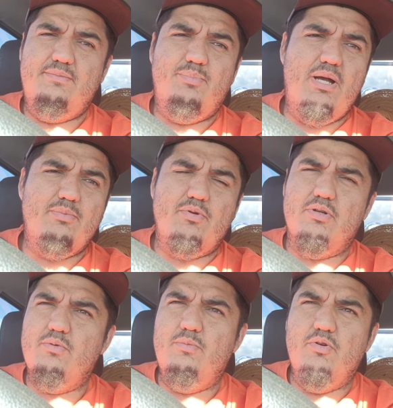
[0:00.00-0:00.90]

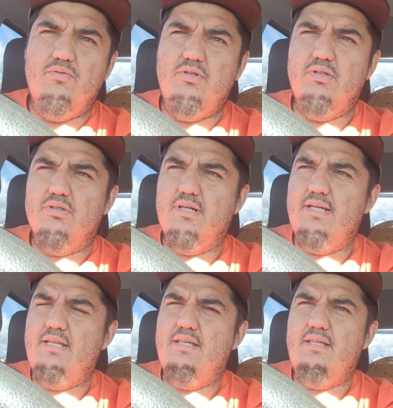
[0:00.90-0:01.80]
popcorn removal or
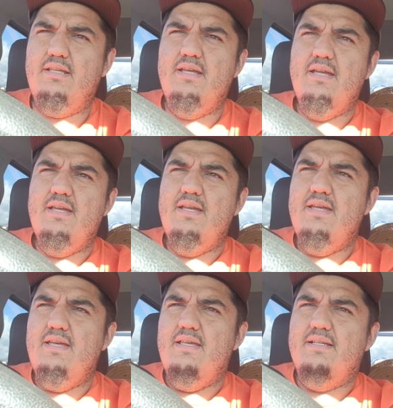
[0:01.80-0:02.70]
any
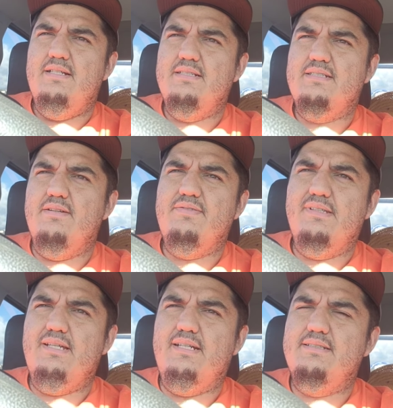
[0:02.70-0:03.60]
uh, stuff
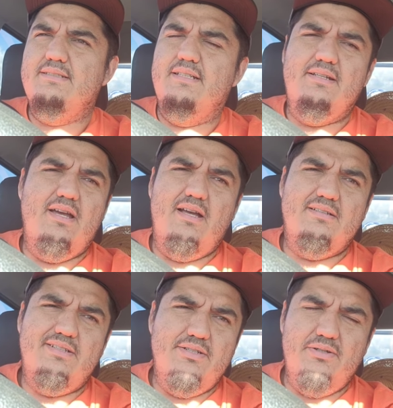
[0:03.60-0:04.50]
like that, then nah,
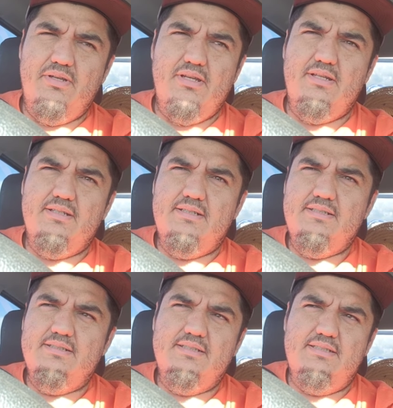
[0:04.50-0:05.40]
you don't need it.
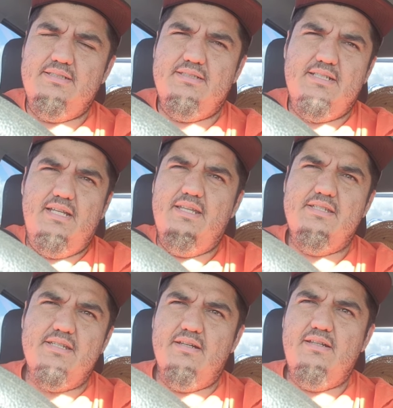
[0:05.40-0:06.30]
it it's not
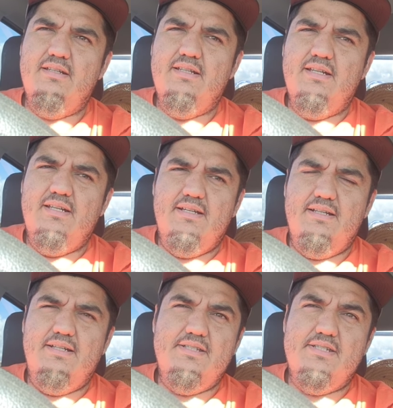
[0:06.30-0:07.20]
necessary.
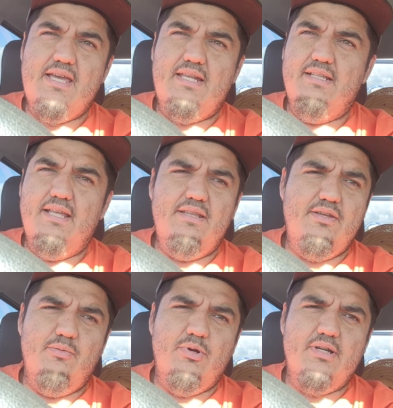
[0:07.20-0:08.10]
Uh, just add a light
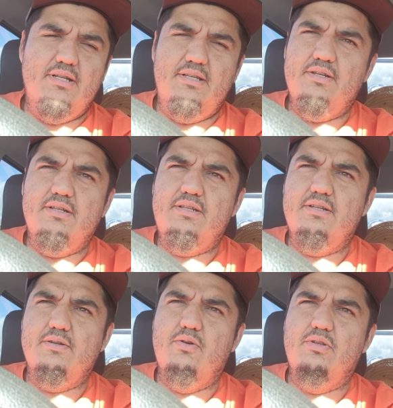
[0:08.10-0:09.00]
to your Mirka and you're,
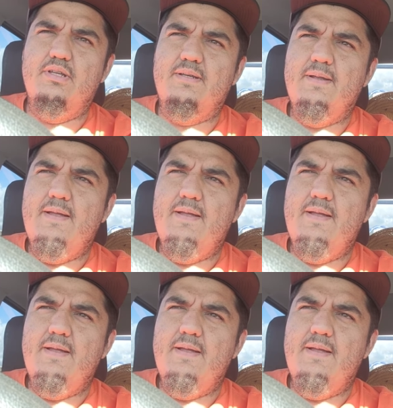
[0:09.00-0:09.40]
you're golden.